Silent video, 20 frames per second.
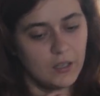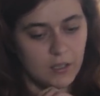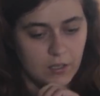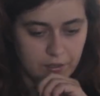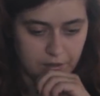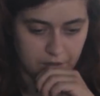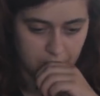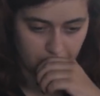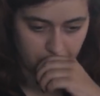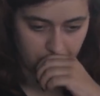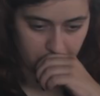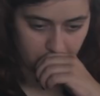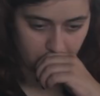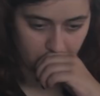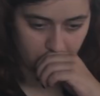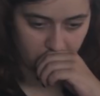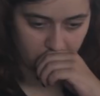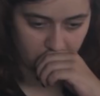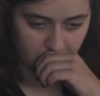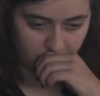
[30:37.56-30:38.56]
There we go.
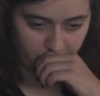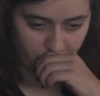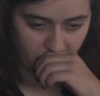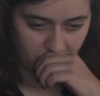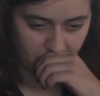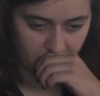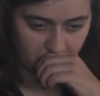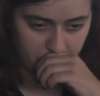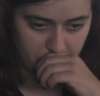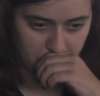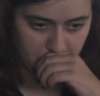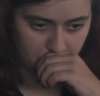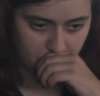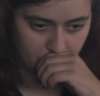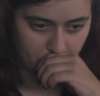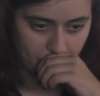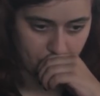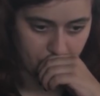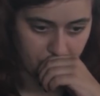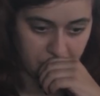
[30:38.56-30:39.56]
And if I come here,
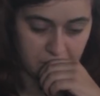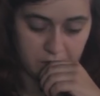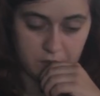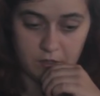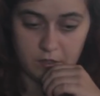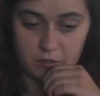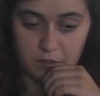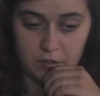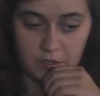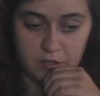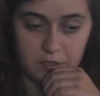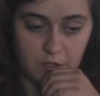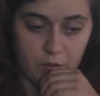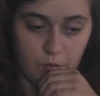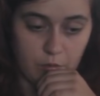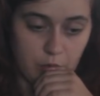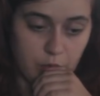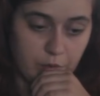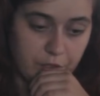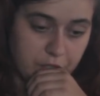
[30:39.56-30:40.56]
this, as you can see,
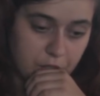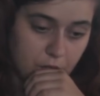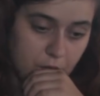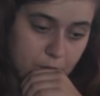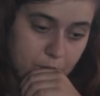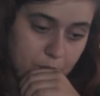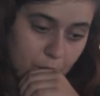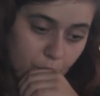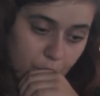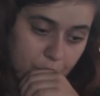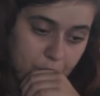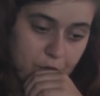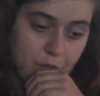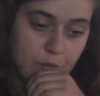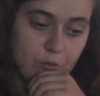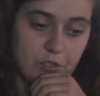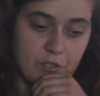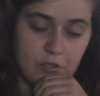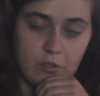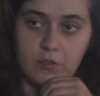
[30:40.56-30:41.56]
will return both of the
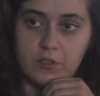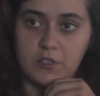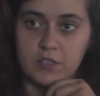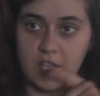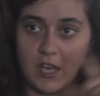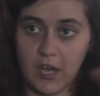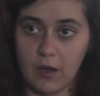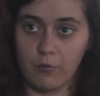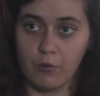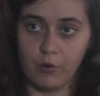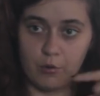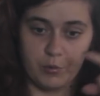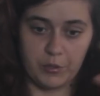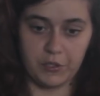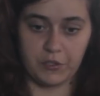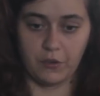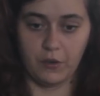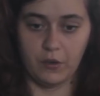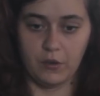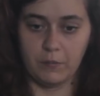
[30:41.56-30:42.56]
results that were
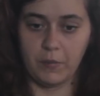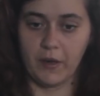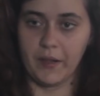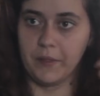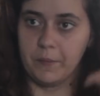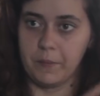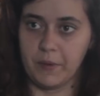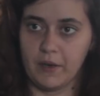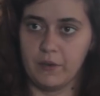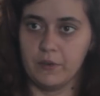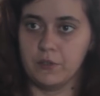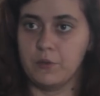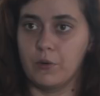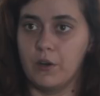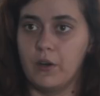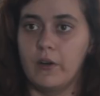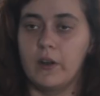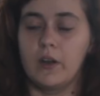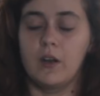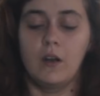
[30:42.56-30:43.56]
returned by the parent
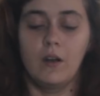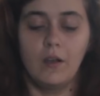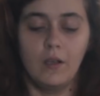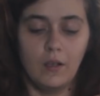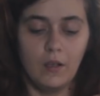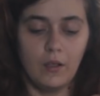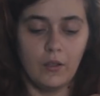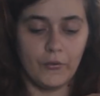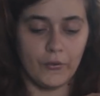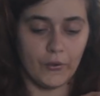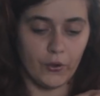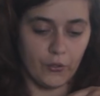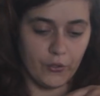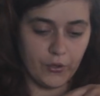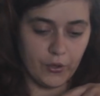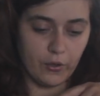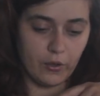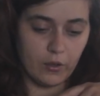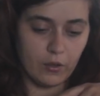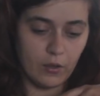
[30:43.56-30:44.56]
query. So
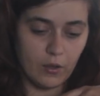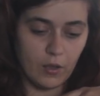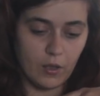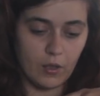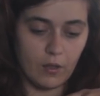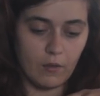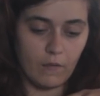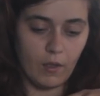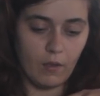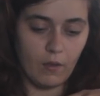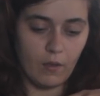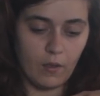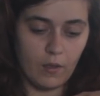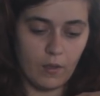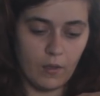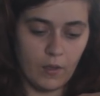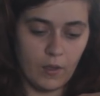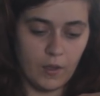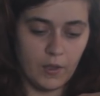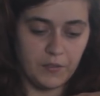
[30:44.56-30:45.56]

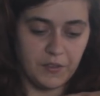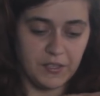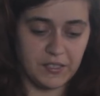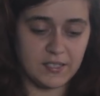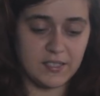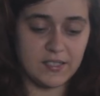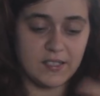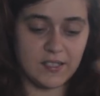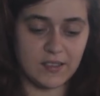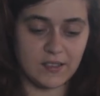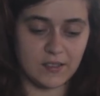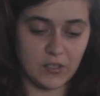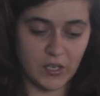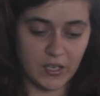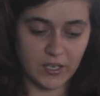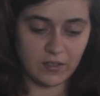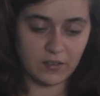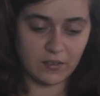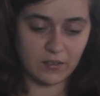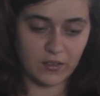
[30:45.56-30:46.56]
this is a
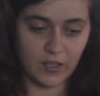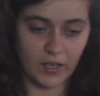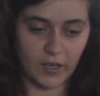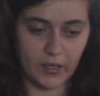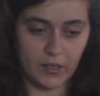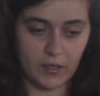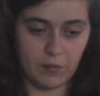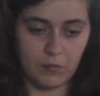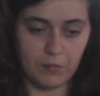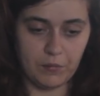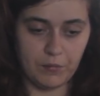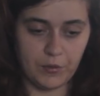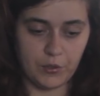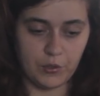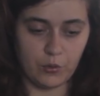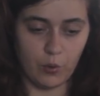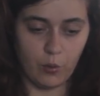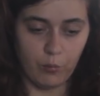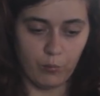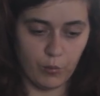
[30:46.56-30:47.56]
thing that you
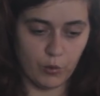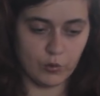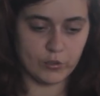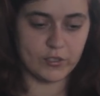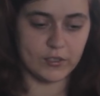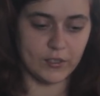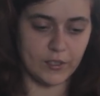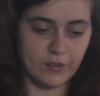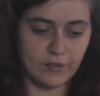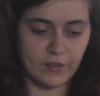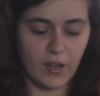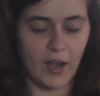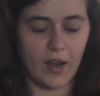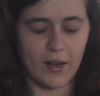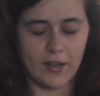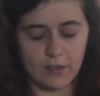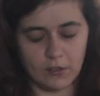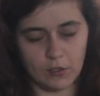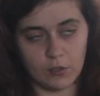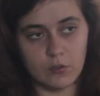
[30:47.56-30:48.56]
will mostly not
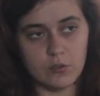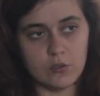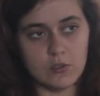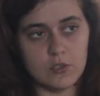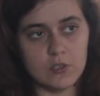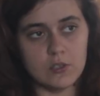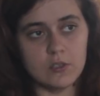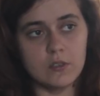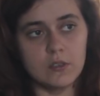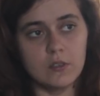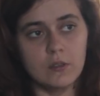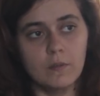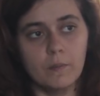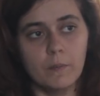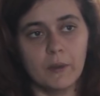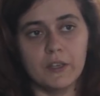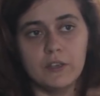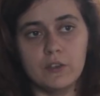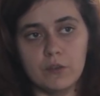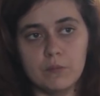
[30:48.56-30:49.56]
use, but
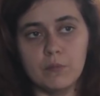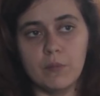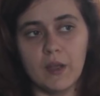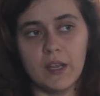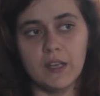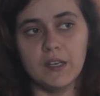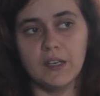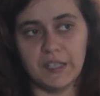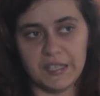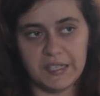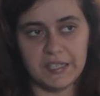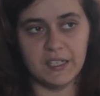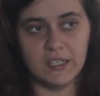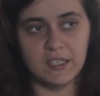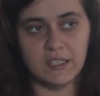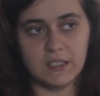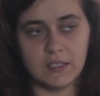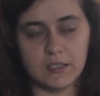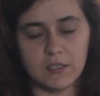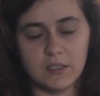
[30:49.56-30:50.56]
you may need
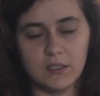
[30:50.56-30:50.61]
it.